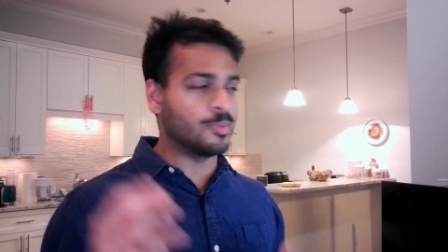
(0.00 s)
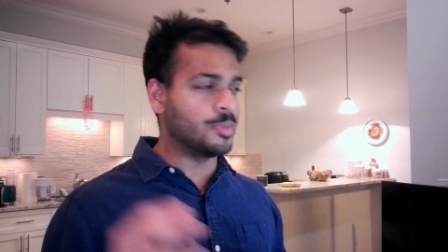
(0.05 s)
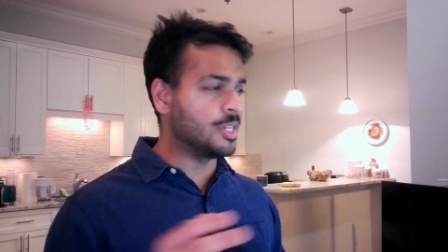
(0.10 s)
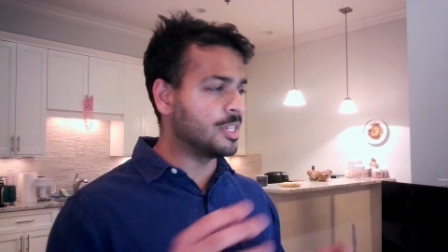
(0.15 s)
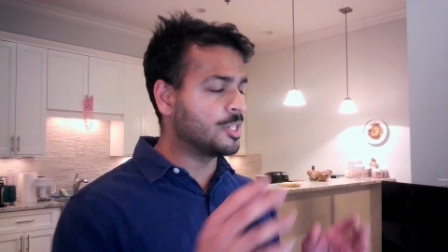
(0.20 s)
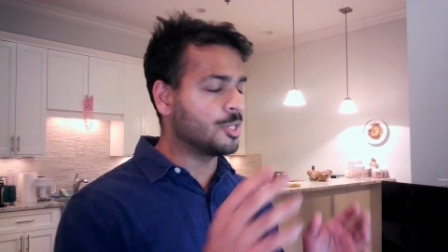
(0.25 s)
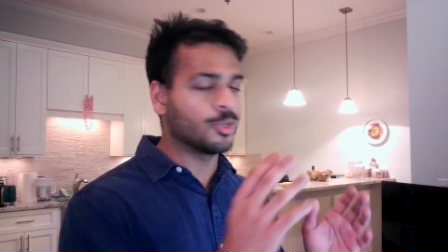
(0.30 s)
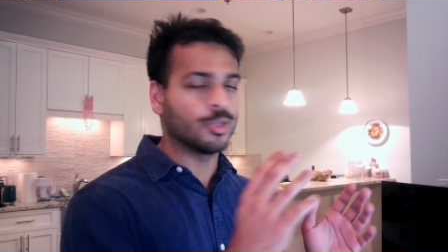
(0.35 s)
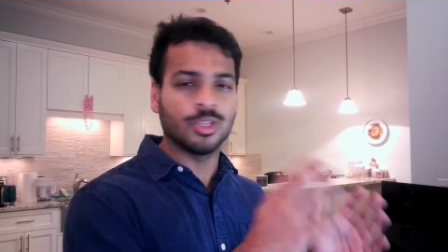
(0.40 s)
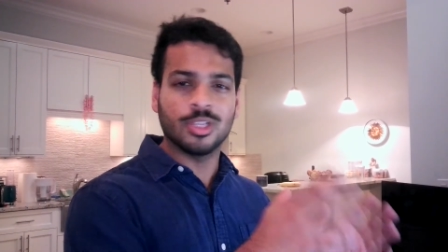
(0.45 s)
be
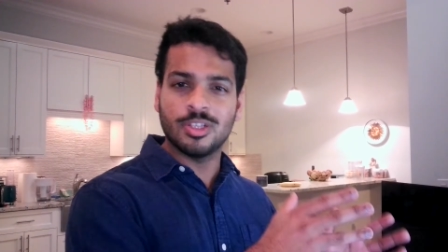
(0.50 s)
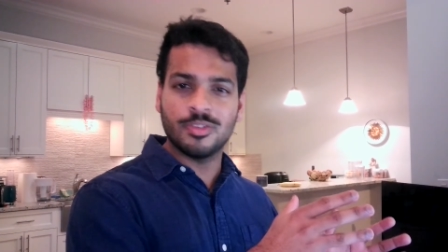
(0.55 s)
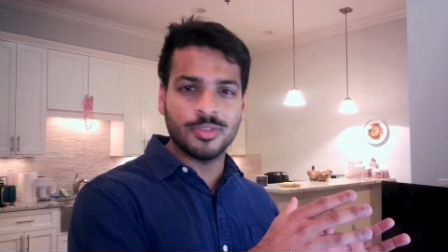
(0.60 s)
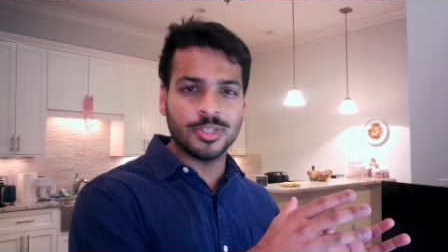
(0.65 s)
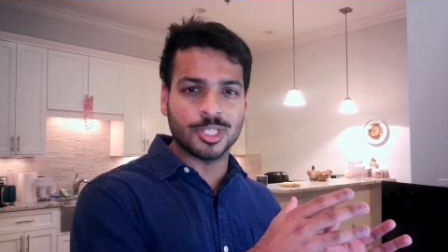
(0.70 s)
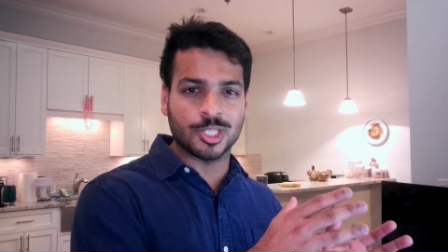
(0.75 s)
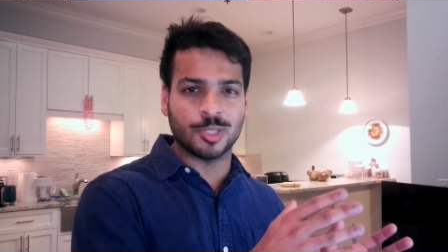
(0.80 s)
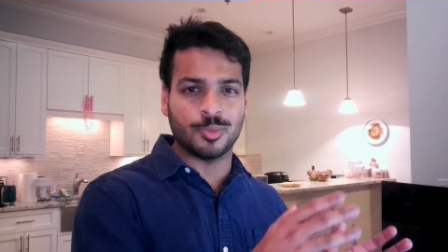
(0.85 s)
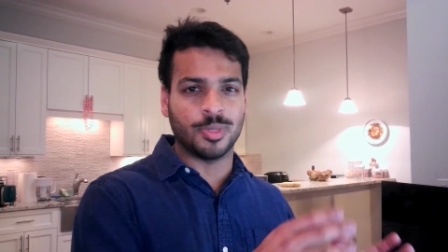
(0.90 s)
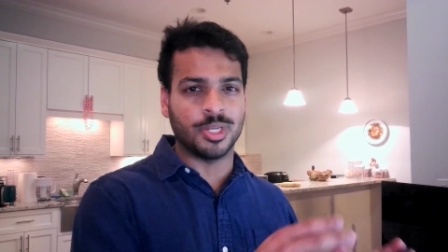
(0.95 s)
it your
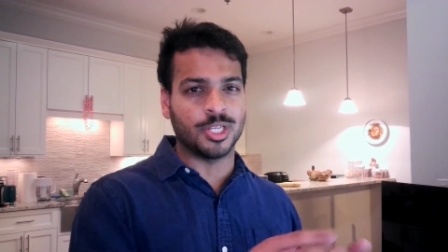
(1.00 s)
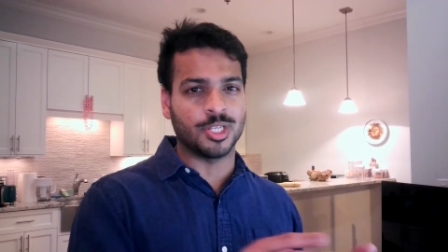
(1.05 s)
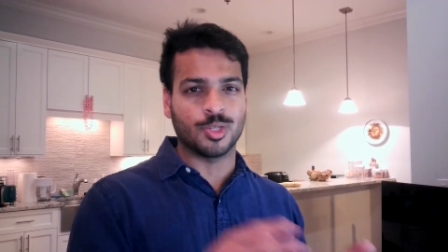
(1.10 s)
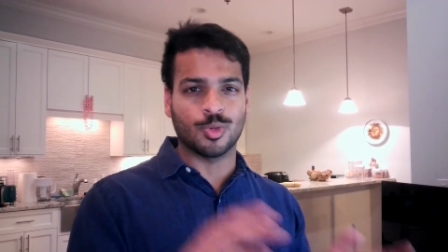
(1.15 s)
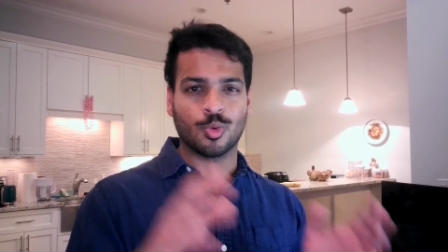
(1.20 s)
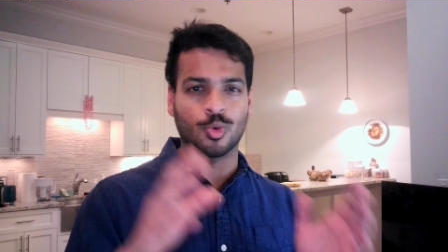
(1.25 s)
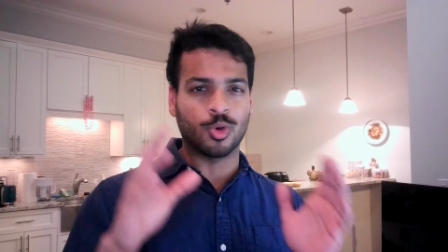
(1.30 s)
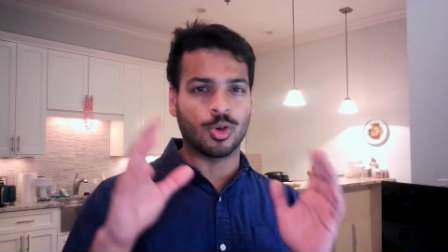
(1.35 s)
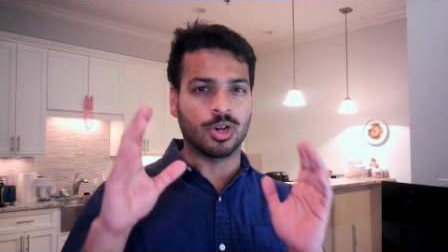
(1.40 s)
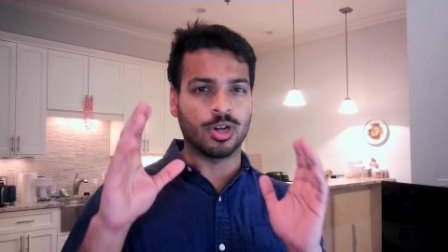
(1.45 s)
living space
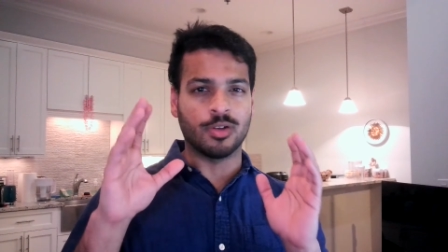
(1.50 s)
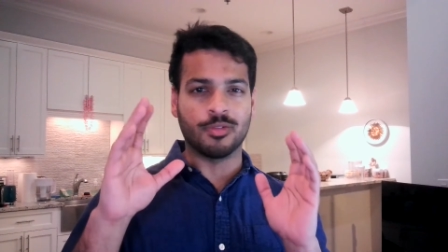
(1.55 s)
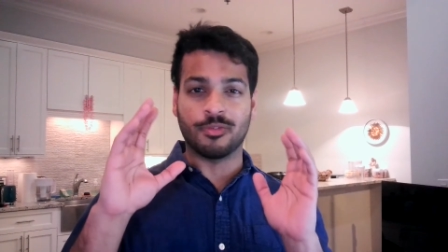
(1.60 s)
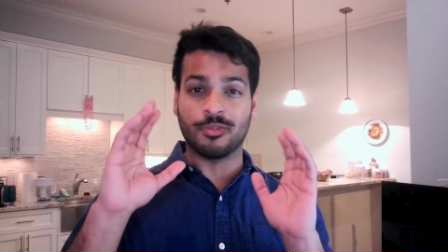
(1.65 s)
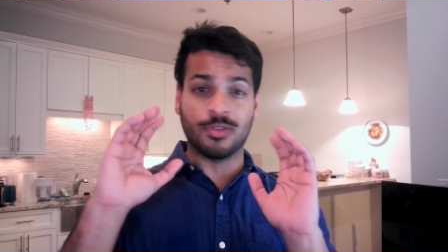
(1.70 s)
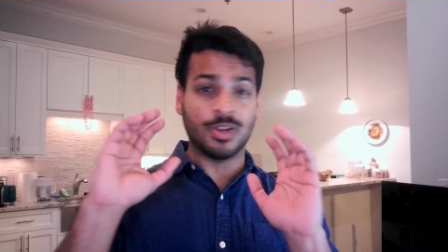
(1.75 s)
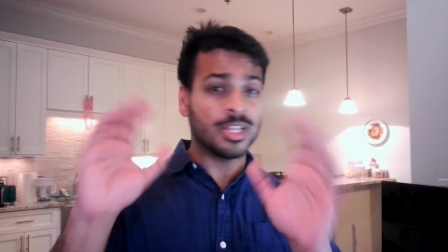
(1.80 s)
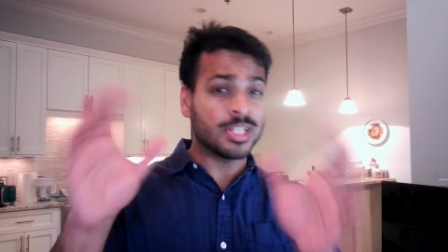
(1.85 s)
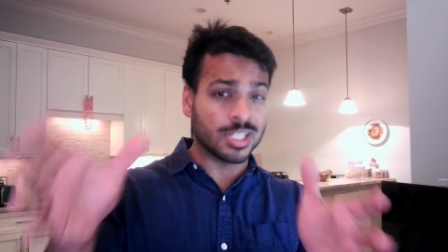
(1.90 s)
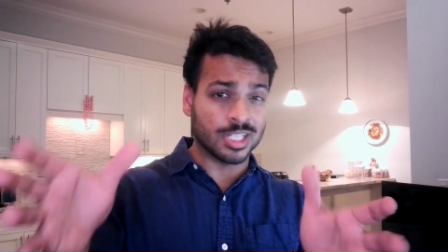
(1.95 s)
or a
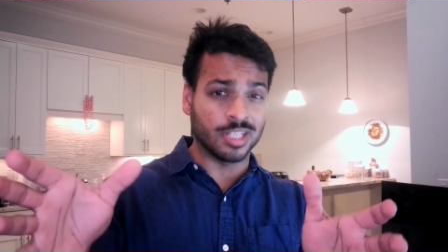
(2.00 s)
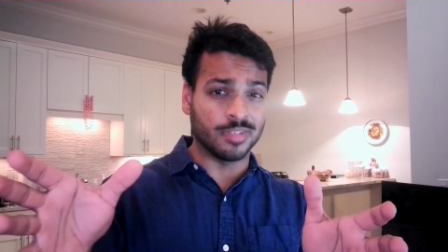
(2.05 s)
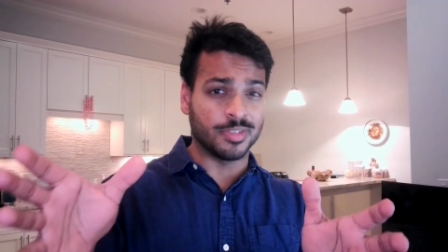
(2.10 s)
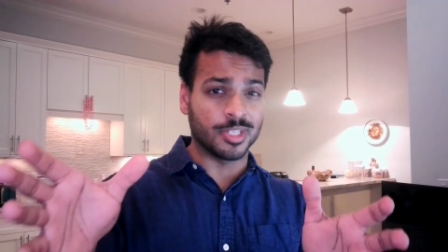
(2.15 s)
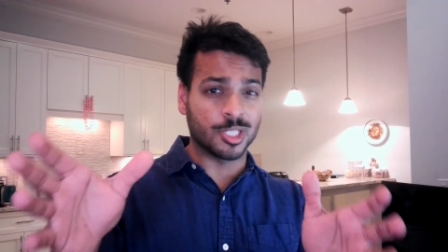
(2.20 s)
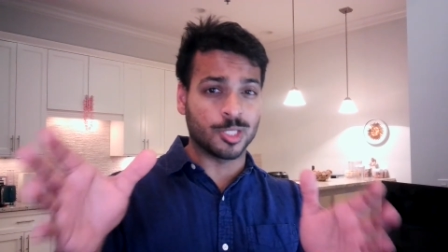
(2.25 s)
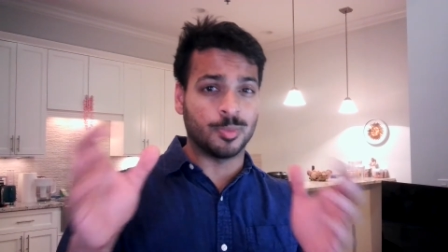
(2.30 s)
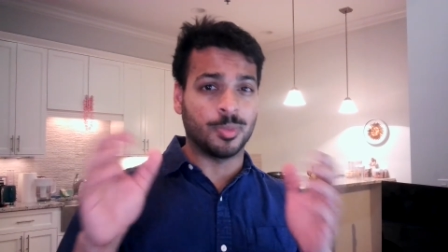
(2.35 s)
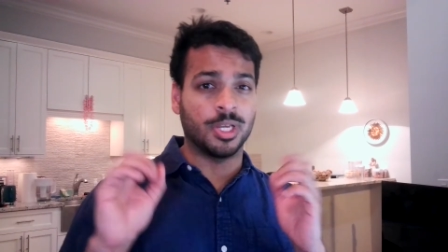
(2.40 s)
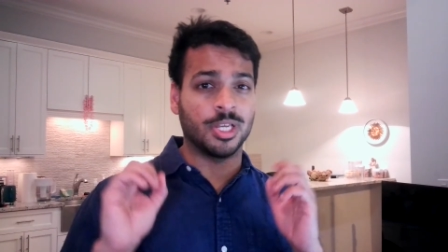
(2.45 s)
friend's living
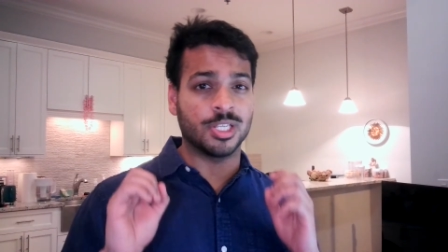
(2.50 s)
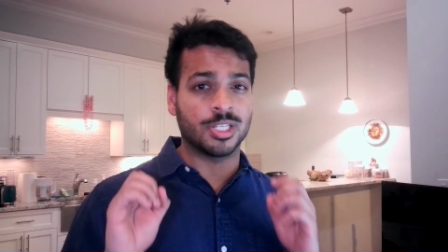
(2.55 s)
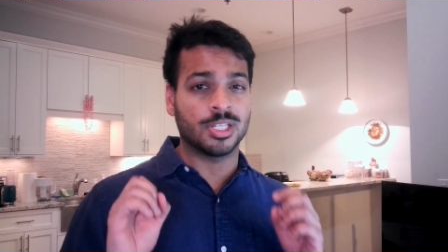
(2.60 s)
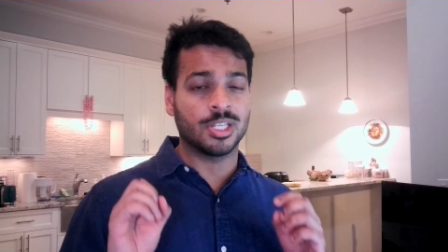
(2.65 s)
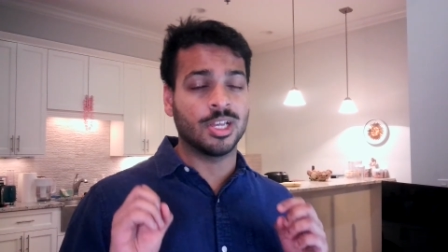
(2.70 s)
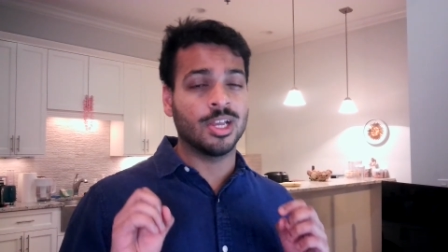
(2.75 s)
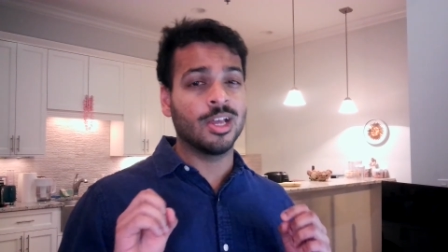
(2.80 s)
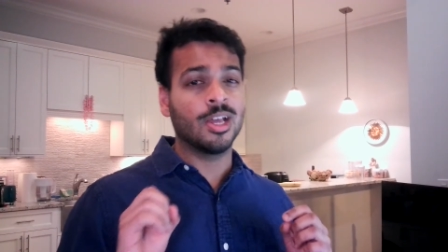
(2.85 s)
space,